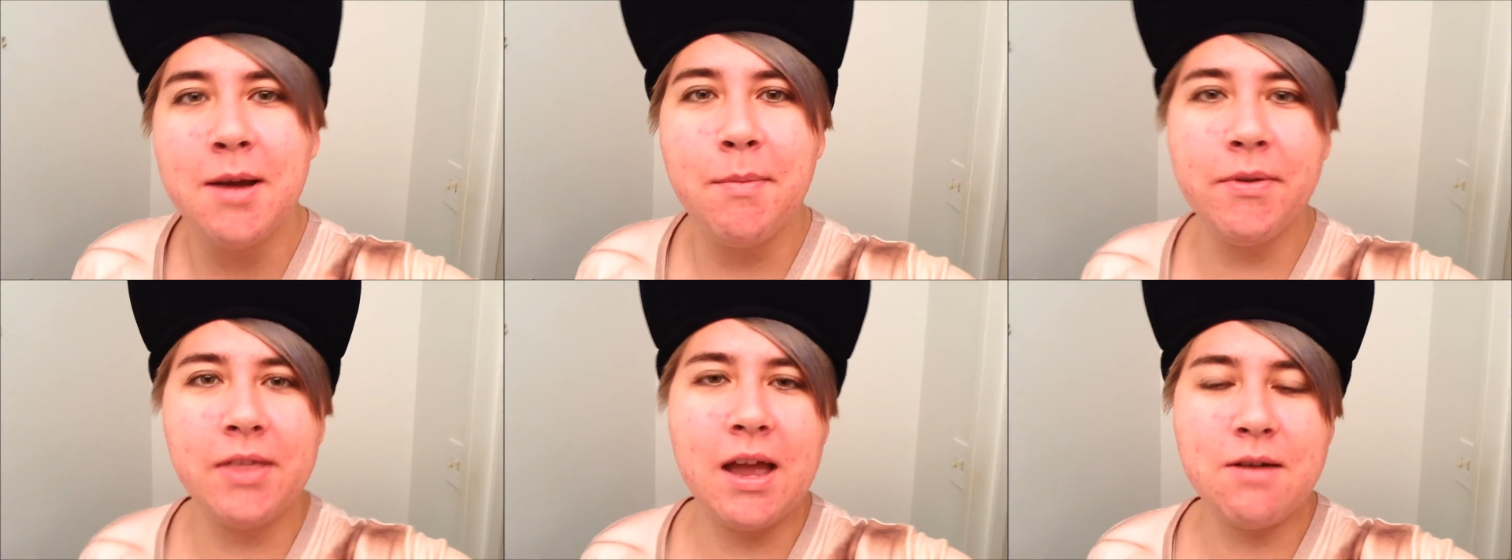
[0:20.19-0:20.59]

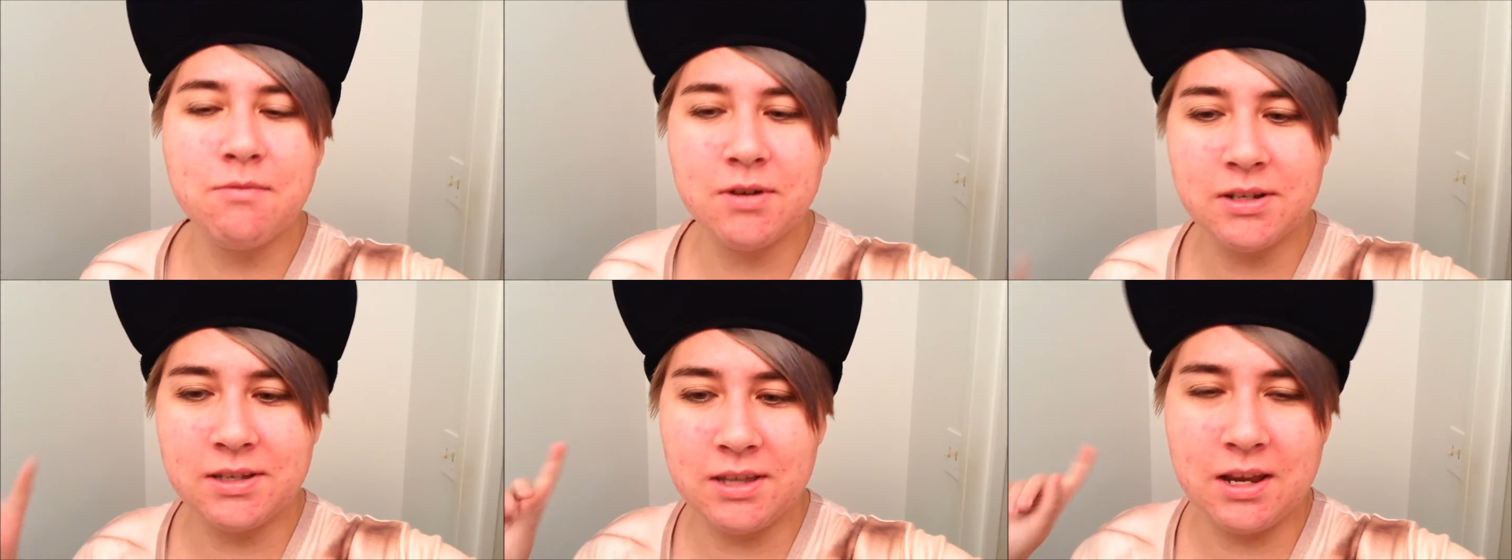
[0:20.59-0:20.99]
but that
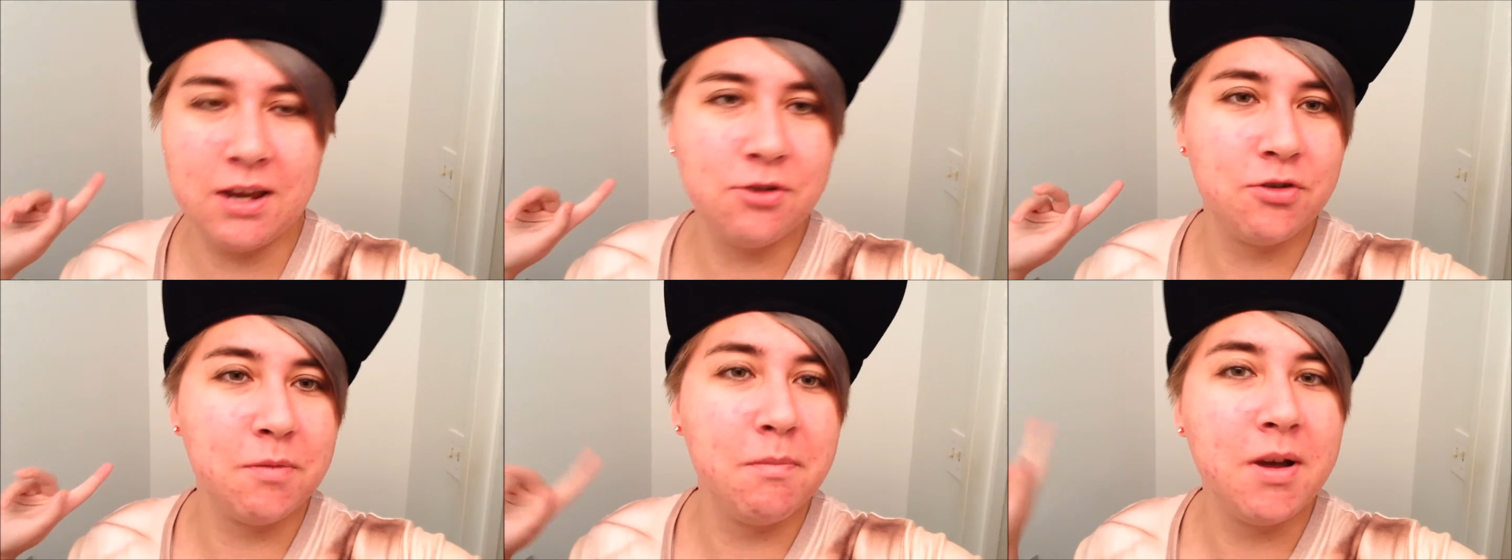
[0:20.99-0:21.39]
was the
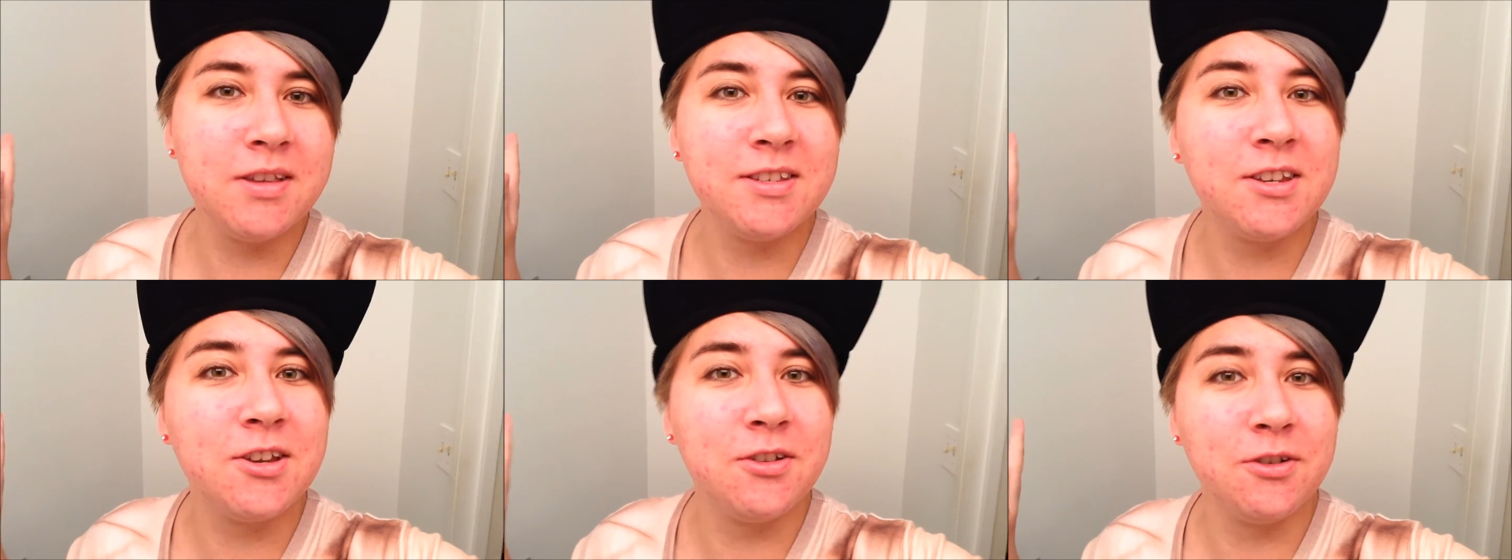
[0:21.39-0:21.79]

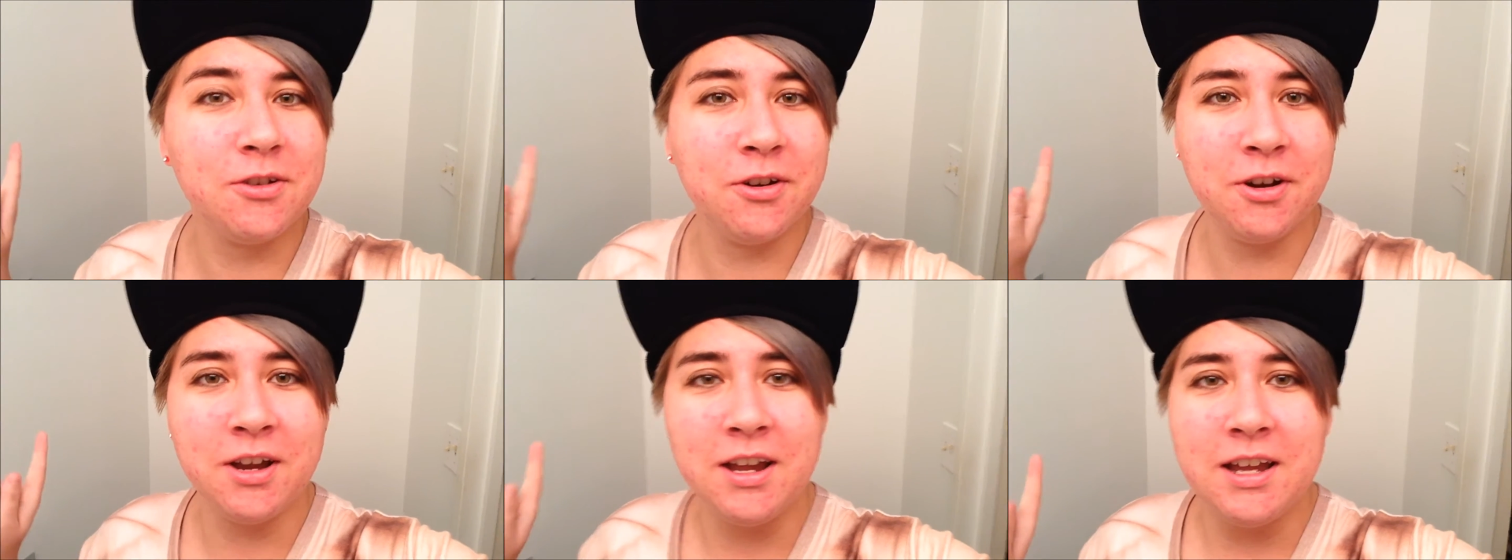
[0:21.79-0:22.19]

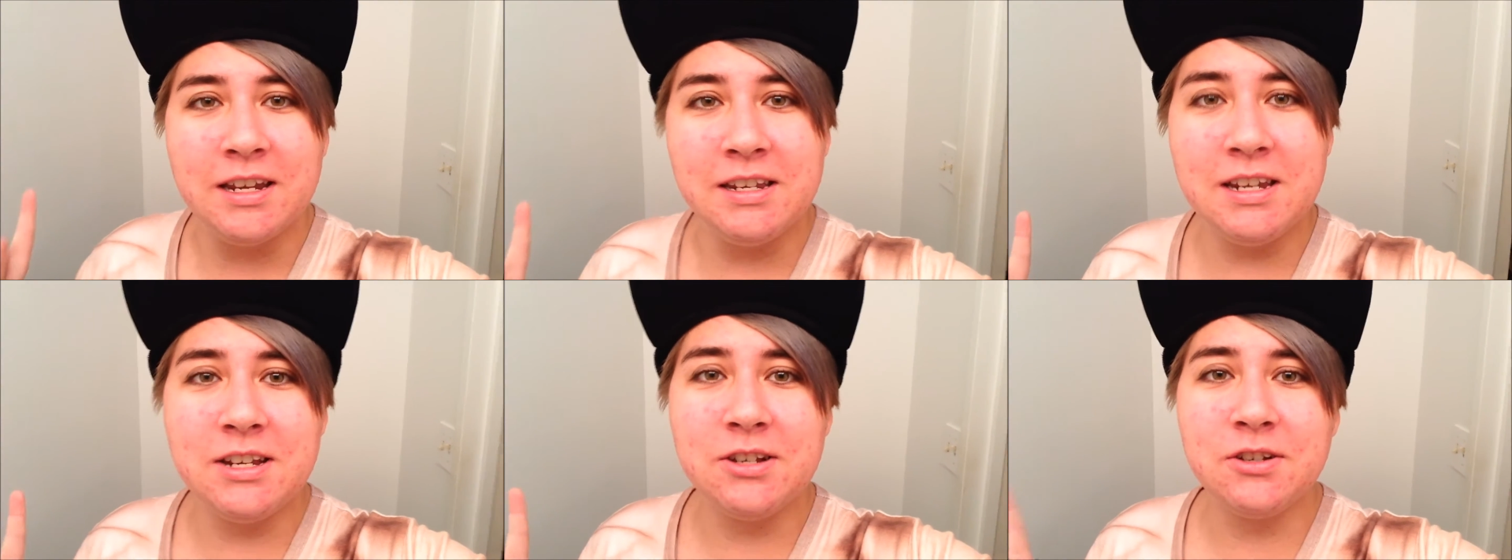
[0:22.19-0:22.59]
intramuscular
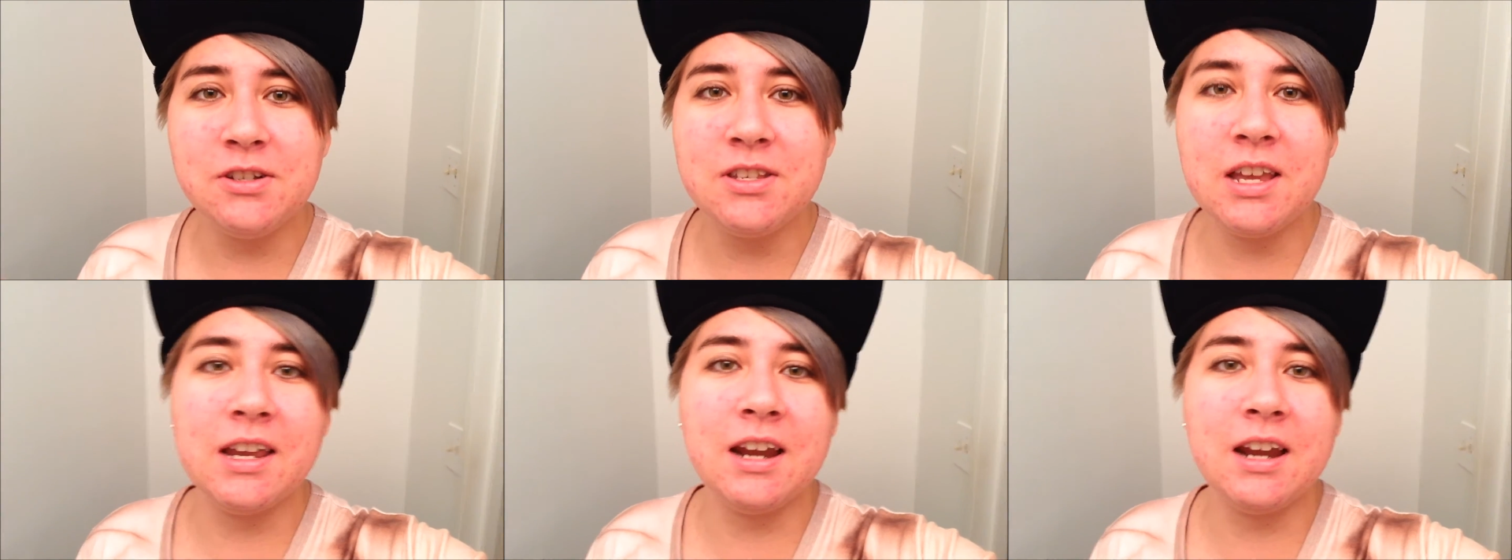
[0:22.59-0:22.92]
needles,